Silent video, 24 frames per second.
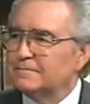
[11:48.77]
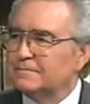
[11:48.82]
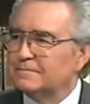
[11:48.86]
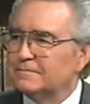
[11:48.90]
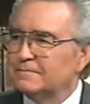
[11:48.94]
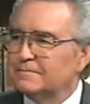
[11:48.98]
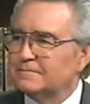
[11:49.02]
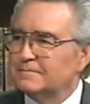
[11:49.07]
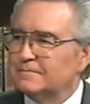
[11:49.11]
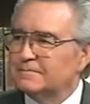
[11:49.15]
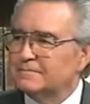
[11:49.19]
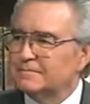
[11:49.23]

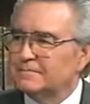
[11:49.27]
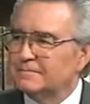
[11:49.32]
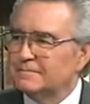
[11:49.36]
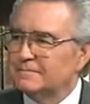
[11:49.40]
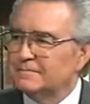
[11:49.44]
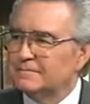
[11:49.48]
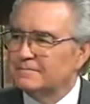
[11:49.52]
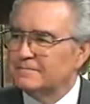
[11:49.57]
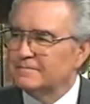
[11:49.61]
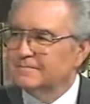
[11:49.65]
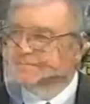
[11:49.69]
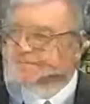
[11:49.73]

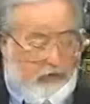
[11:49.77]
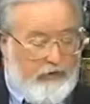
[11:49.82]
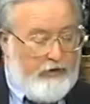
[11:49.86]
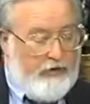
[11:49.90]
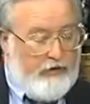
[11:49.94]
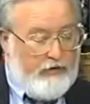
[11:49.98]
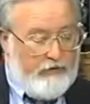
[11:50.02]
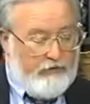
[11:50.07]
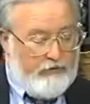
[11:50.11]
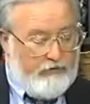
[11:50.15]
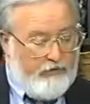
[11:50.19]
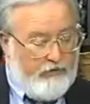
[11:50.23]
Indeed, he
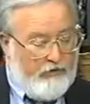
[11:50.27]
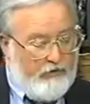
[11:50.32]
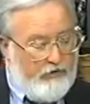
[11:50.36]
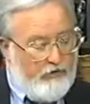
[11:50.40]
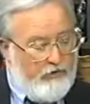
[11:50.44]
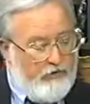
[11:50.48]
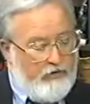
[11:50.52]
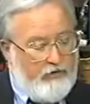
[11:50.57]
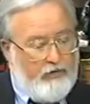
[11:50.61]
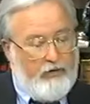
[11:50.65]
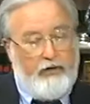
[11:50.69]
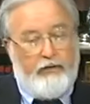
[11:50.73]
does.
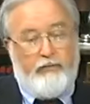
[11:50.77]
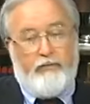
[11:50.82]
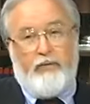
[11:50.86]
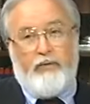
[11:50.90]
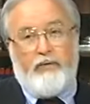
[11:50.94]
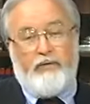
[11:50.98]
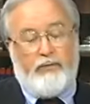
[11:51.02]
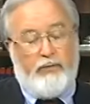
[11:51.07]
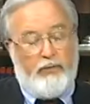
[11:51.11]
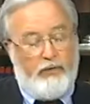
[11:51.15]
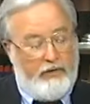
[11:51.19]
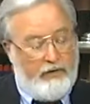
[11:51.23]
He, in
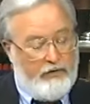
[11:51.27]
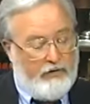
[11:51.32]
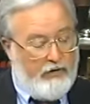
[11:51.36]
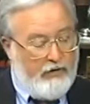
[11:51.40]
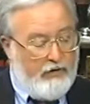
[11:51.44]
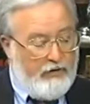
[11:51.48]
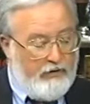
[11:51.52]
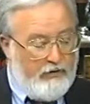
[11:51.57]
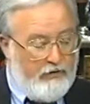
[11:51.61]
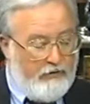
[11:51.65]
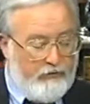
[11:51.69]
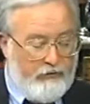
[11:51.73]
verse
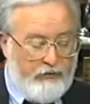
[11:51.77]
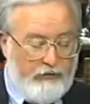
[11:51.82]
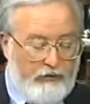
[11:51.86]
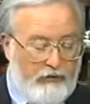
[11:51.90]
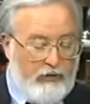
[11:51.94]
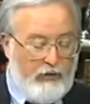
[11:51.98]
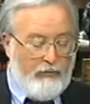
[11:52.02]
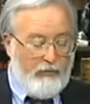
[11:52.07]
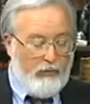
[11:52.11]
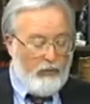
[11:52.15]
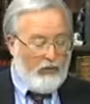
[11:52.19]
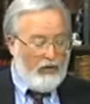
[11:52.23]
29, he says,
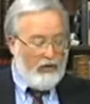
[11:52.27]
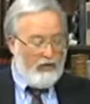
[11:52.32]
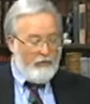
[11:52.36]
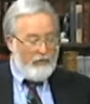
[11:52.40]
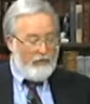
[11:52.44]
therefore I